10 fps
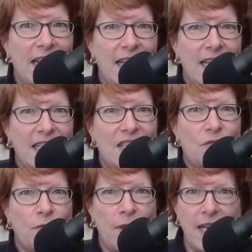It
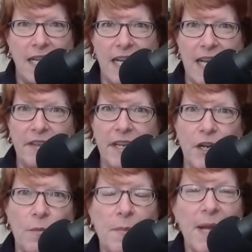is rainy out
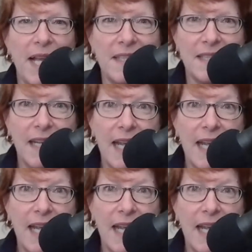here, but